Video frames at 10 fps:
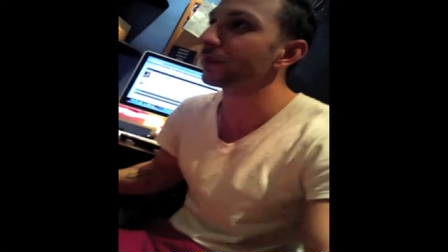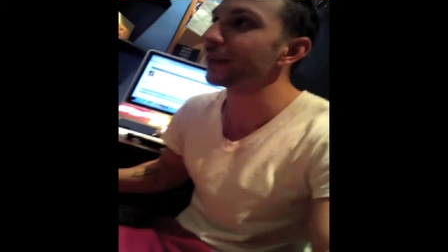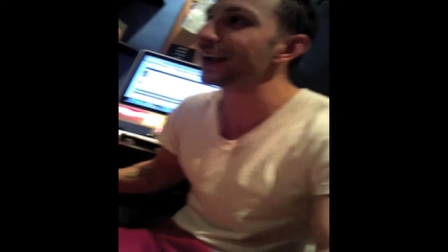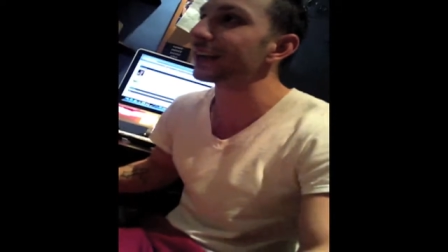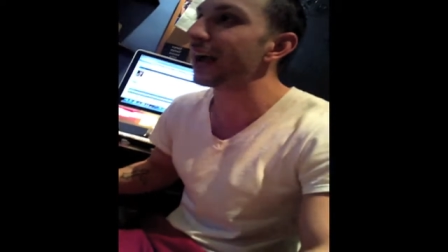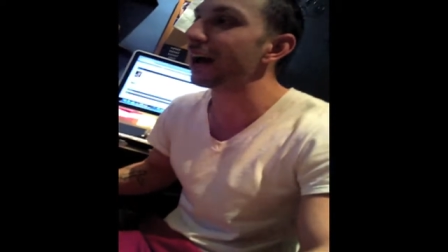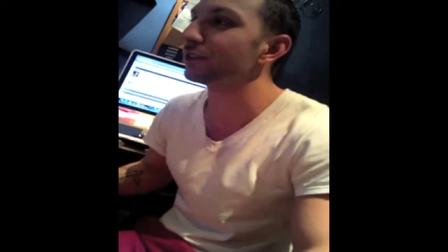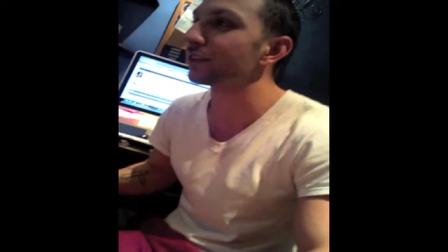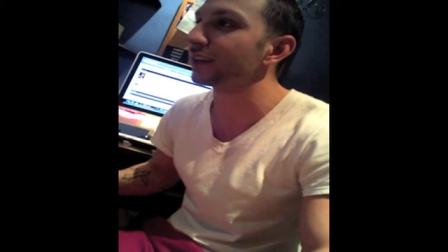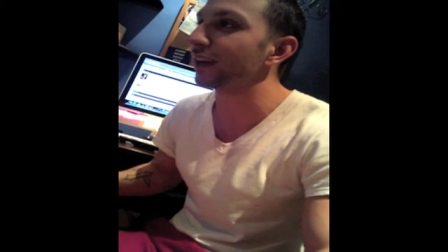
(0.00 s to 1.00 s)
it
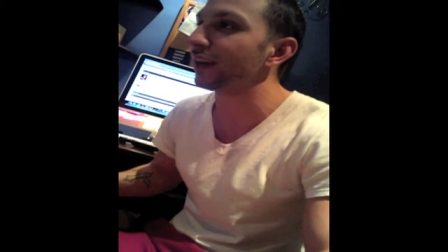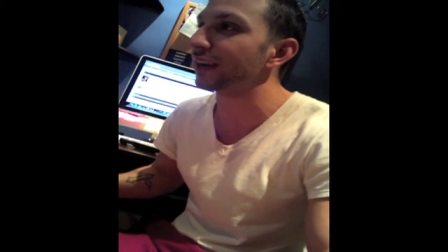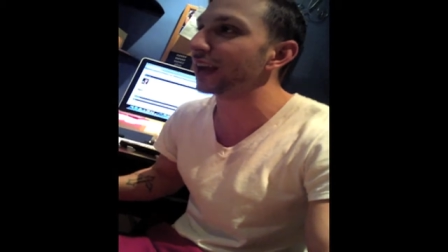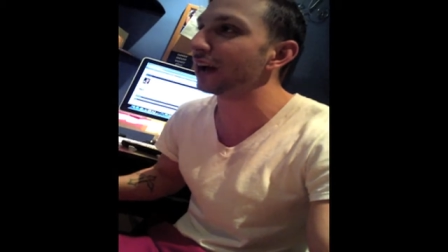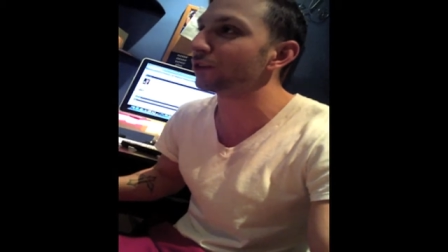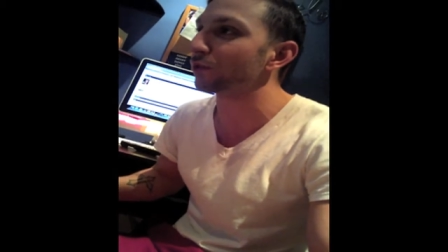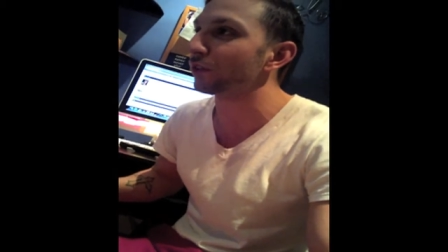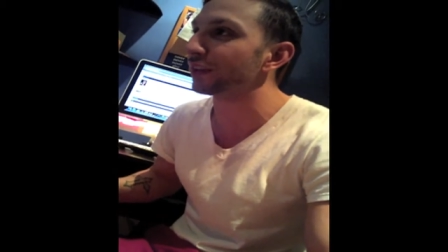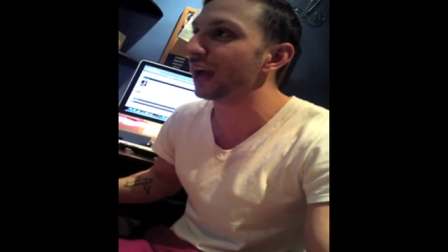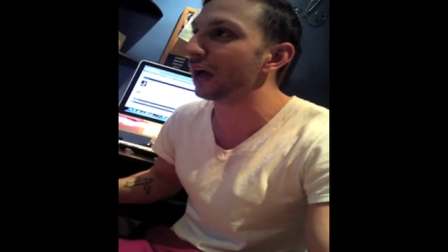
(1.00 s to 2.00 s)
counts. It counts for the
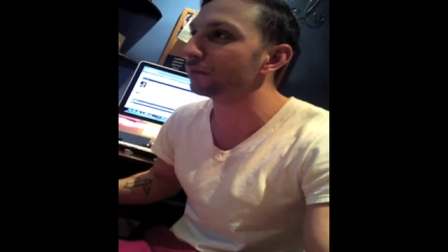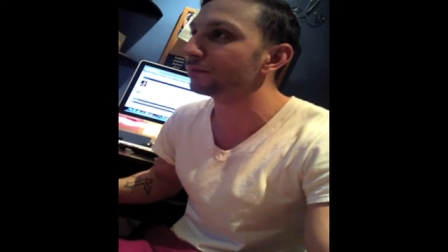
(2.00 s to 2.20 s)
cap.